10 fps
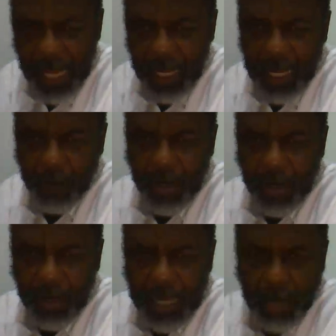and, we don't
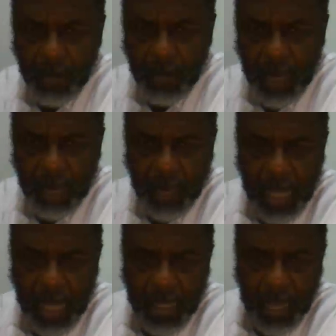let that that that
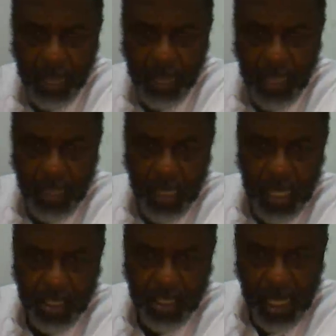that that that, that
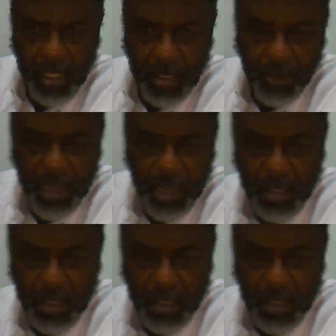jealous creature